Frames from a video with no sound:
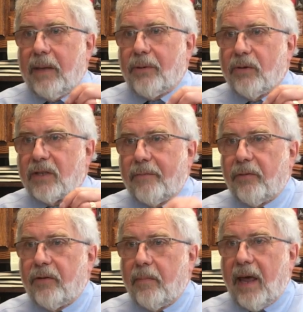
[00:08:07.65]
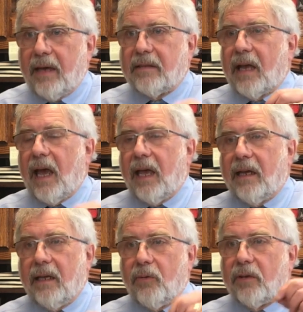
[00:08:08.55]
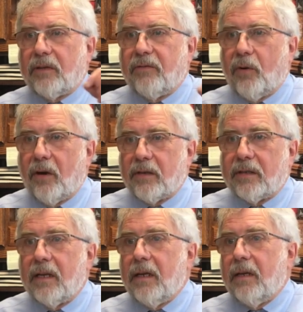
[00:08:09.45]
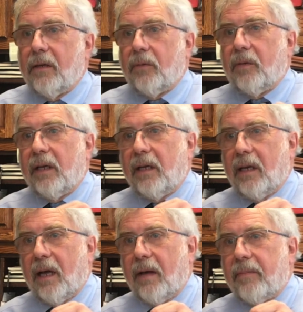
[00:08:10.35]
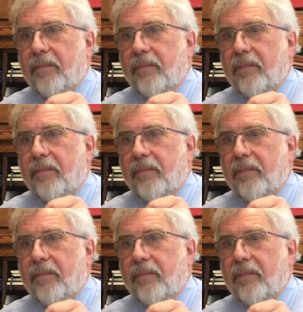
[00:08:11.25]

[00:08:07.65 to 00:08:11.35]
people who suffer from anxiety. We're divorced. We've